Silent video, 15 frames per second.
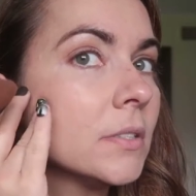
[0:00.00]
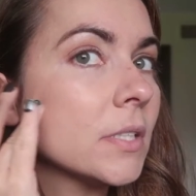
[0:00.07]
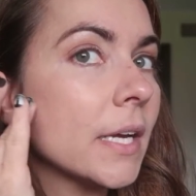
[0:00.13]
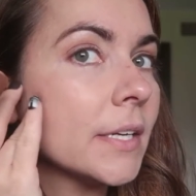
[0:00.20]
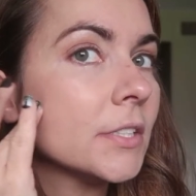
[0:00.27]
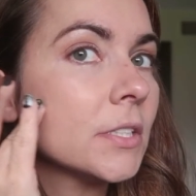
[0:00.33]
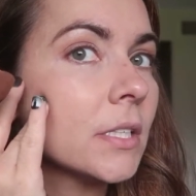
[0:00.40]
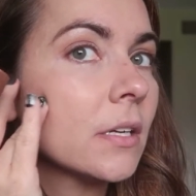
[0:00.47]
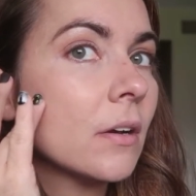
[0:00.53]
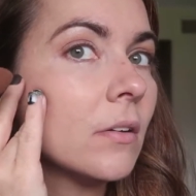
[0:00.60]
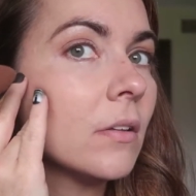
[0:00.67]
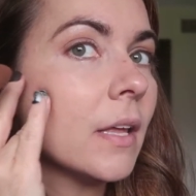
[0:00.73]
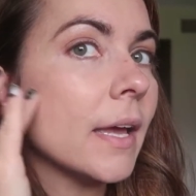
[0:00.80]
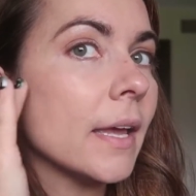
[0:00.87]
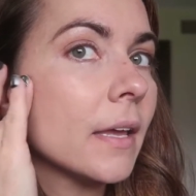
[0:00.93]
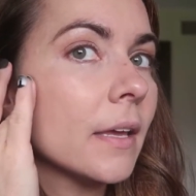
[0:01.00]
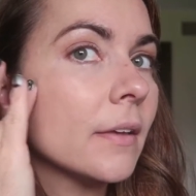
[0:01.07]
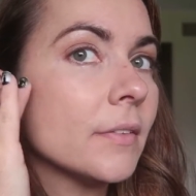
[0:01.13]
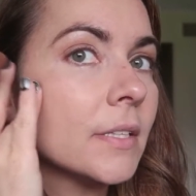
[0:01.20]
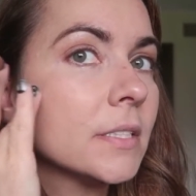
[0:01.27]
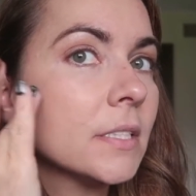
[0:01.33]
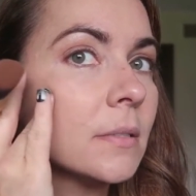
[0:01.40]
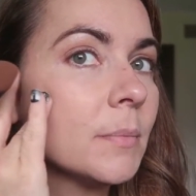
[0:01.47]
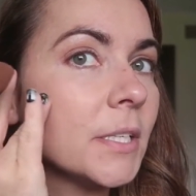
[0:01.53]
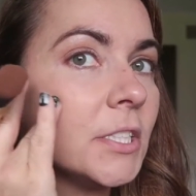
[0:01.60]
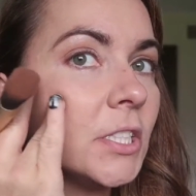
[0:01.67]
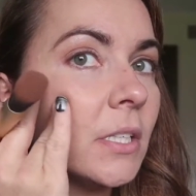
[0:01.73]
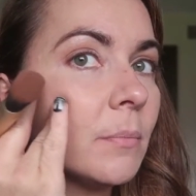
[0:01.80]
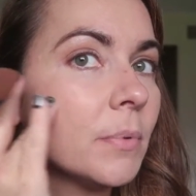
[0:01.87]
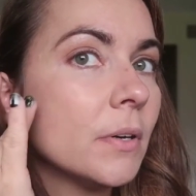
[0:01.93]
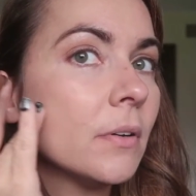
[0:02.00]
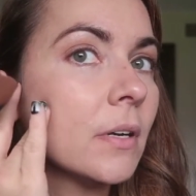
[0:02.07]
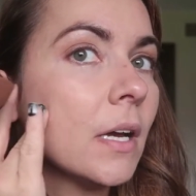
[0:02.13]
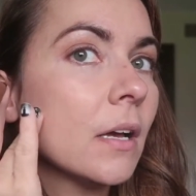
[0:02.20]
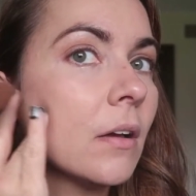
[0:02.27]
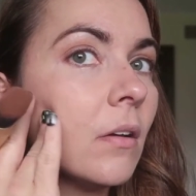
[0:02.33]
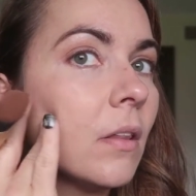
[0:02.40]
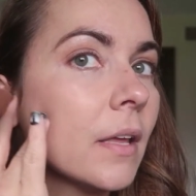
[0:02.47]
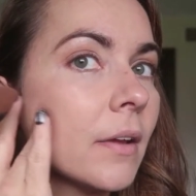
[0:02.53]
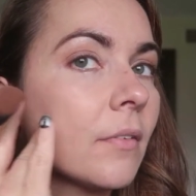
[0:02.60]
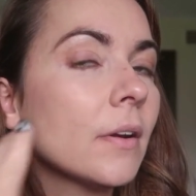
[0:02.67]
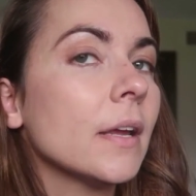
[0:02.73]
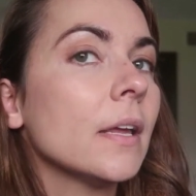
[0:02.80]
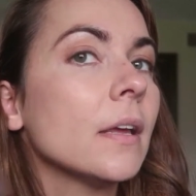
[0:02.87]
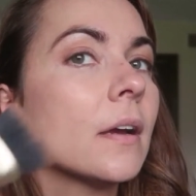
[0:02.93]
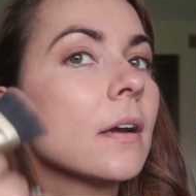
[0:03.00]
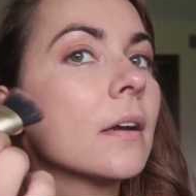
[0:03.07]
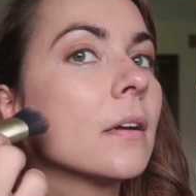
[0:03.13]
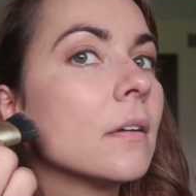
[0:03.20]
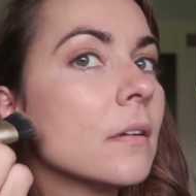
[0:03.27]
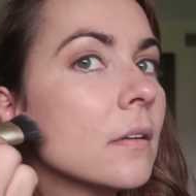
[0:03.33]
So I usually go like, if this is my cheekbone, I'll go like right here.